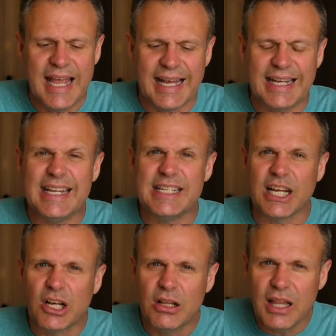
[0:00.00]
and he
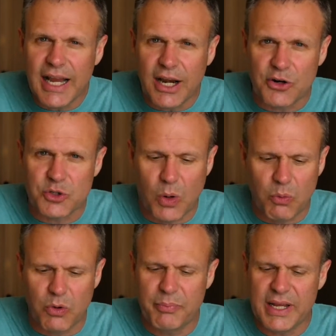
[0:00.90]
declares what
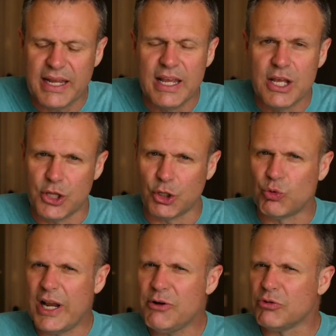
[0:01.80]
will be the
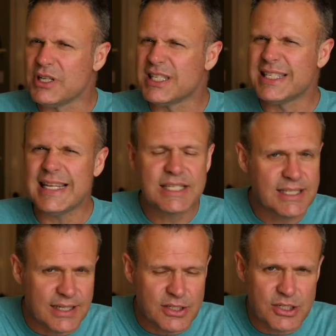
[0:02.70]
great
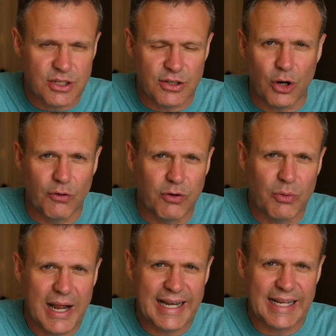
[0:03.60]
resistance to the
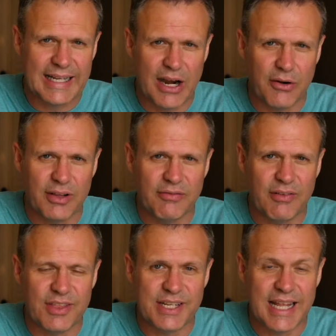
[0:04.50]
overriding narrative
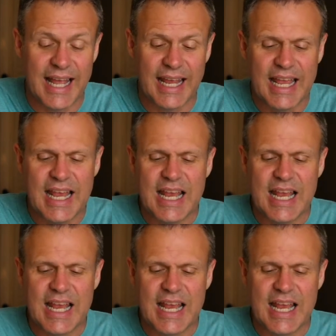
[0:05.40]
of the day,